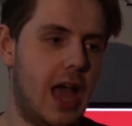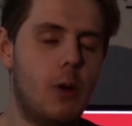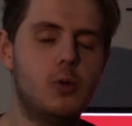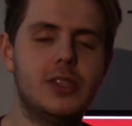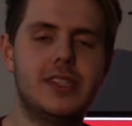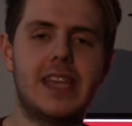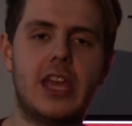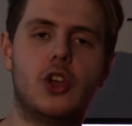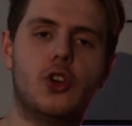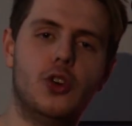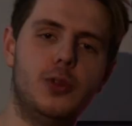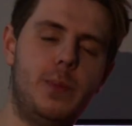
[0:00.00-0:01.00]
I wouldn't say
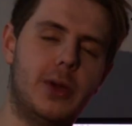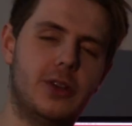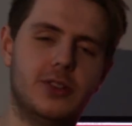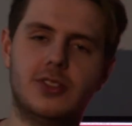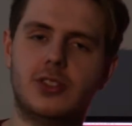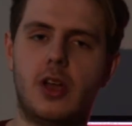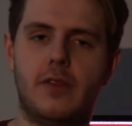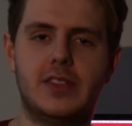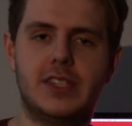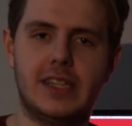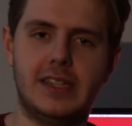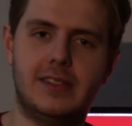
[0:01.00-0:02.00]
good, because
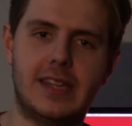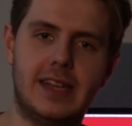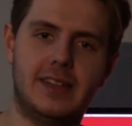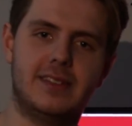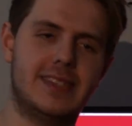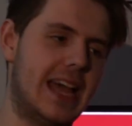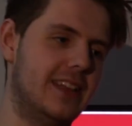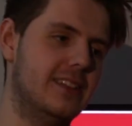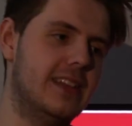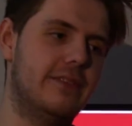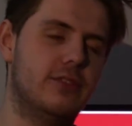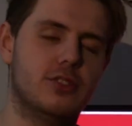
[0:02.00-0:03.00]
obviously
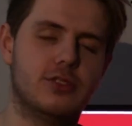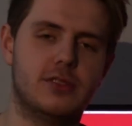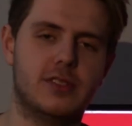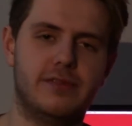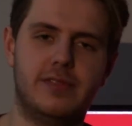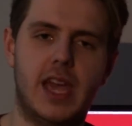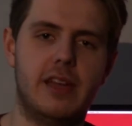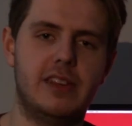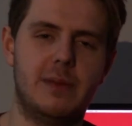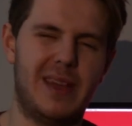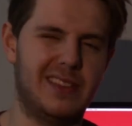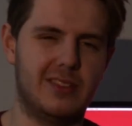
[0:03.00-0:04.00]
talent levels vary
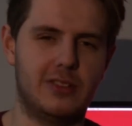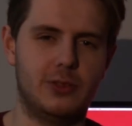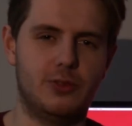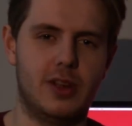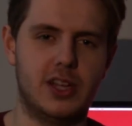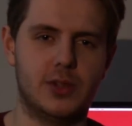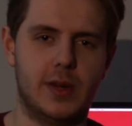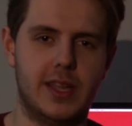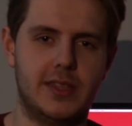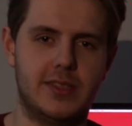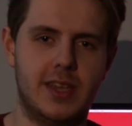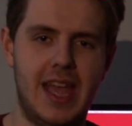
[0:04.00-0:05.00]
depending on who
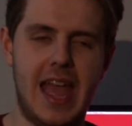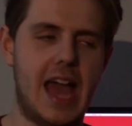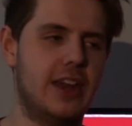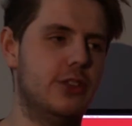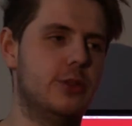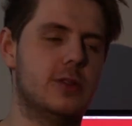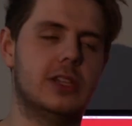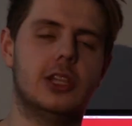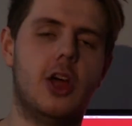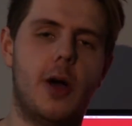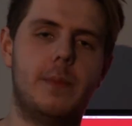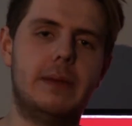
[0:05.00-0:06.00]
graduates. I know there's a
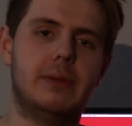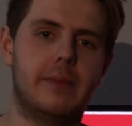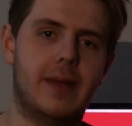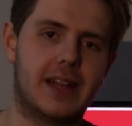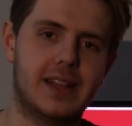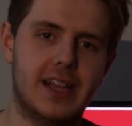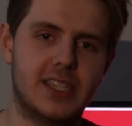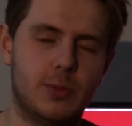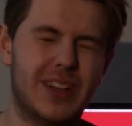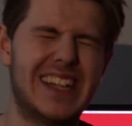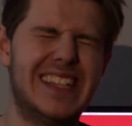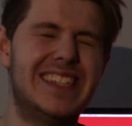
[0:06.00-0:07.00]
lot of people in my class that
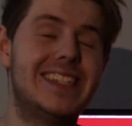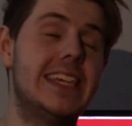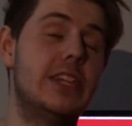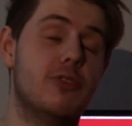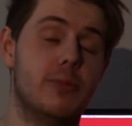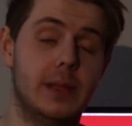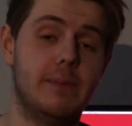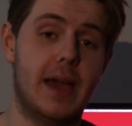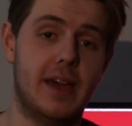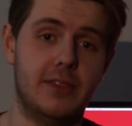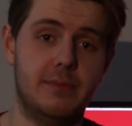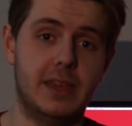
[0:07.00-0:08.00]
were considerably
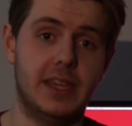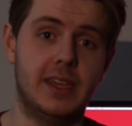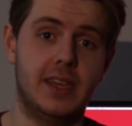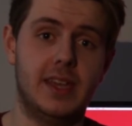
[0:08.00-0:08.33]
better than me,